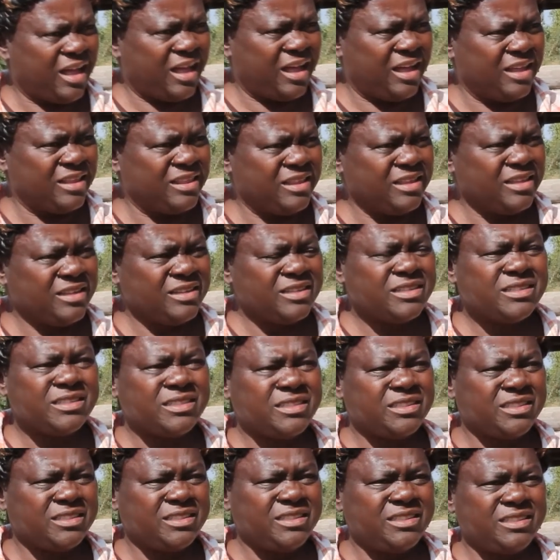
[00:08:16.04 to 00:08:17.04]
I think
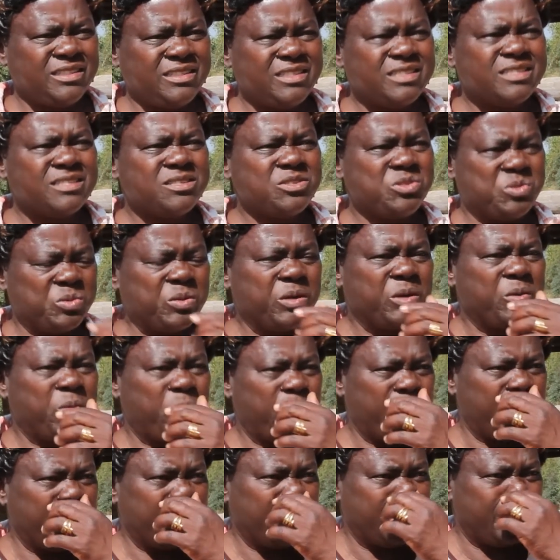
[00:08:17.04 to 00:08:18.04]
she is doing
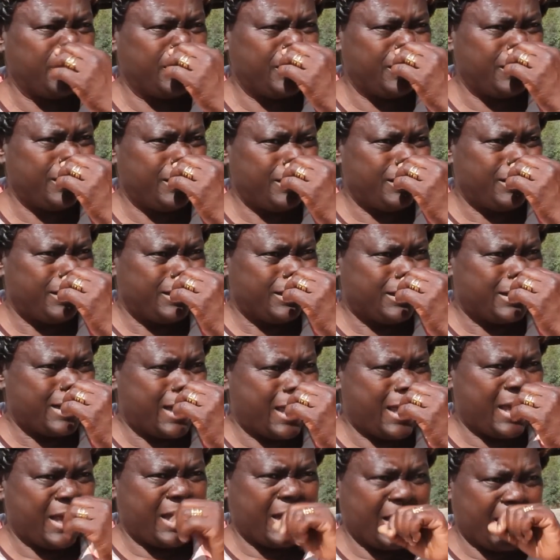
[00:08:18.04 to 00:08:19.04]
well. The
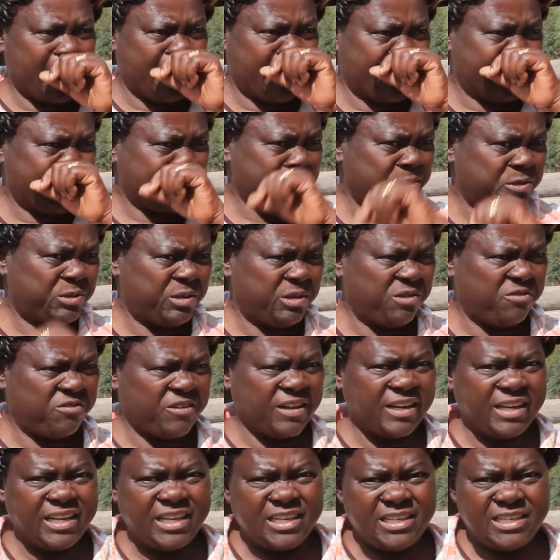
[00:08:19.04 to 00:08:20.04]
anger is well
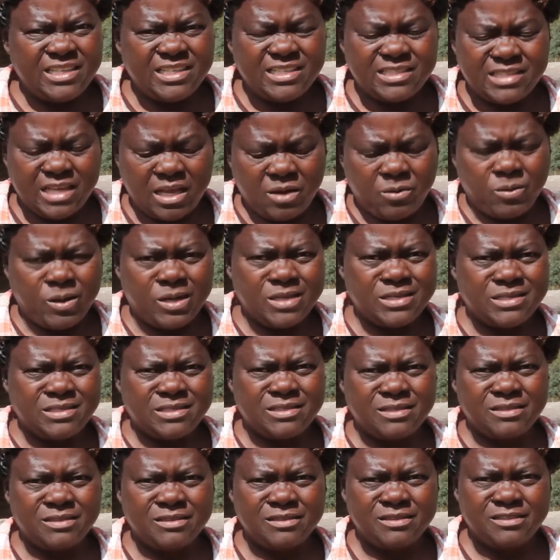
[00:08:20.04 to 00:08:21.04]
funded as I
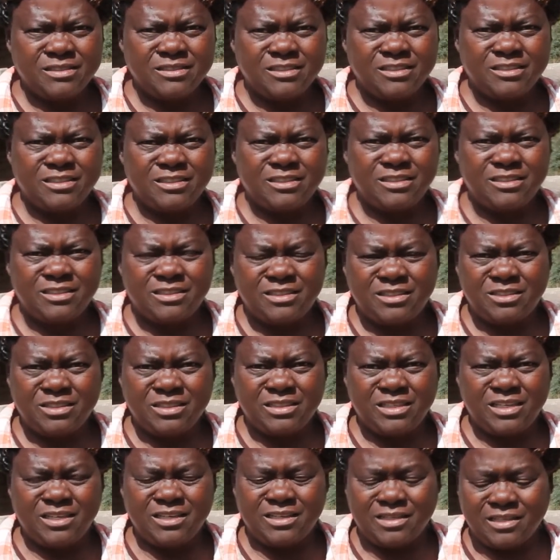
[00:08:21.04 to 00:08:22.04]
was. She
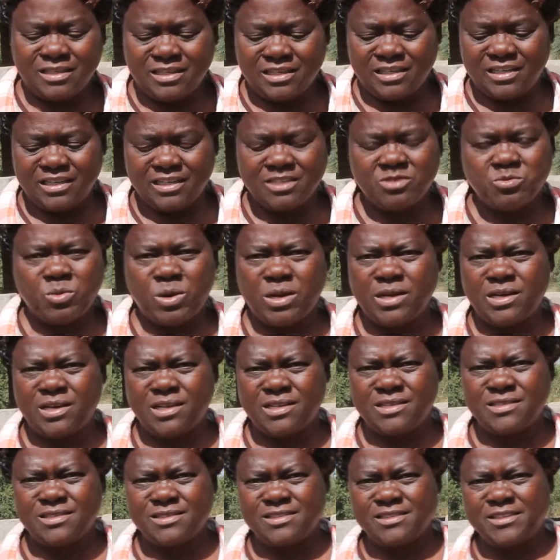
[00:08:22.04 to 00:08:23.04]
can create
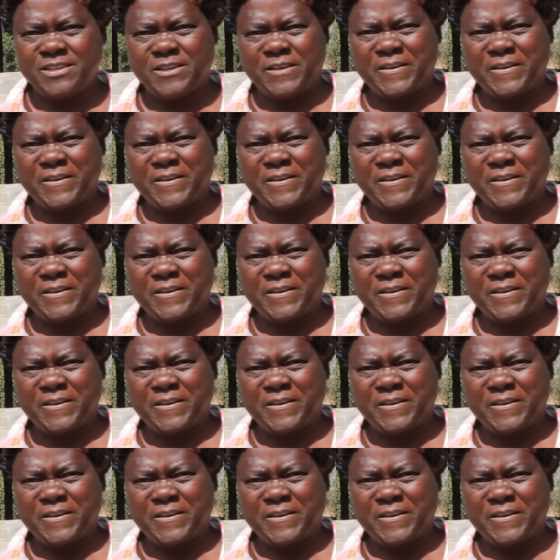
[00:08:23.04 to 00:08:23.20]
wonders.